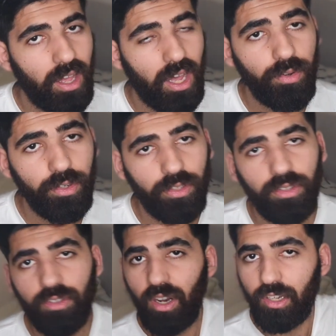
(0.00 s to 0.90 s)
I want you to
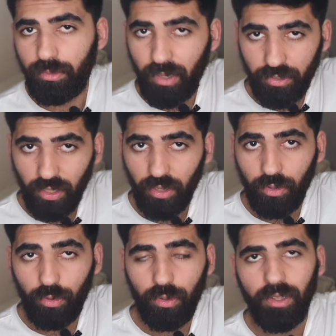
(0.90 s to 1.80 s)
subscribe to my
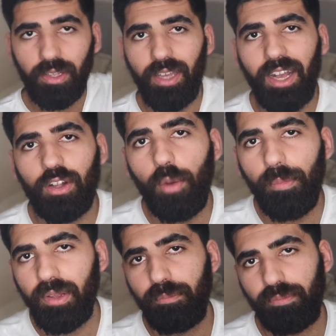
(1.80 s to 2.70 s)
channel and
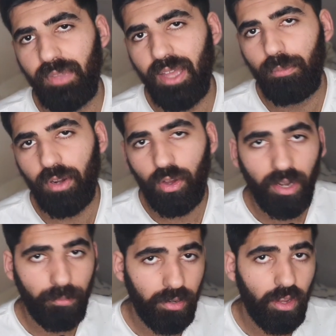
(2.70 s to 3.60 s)
comment down below and
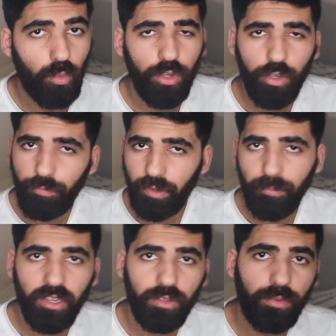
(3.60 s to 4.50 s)
let me know what do you think
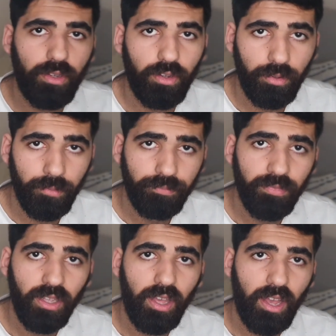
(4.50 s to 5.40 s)
about this video
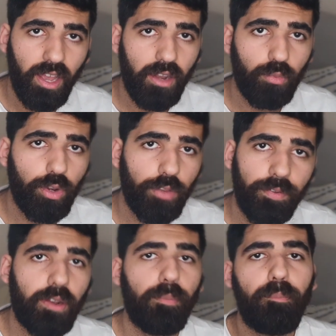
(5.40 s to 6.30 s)
and what do you
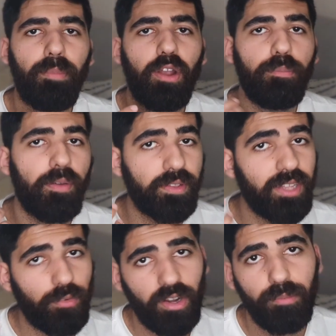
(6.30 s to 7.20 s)
think about the methods
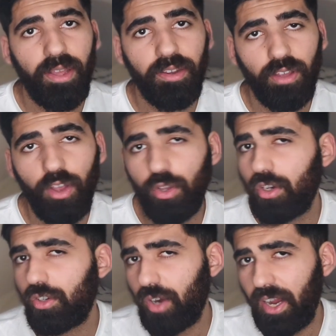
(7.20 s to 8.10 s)
I recommend. Are you
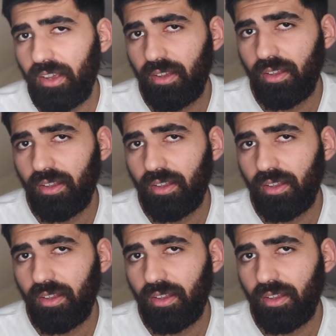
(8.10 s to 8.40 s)
going to try it?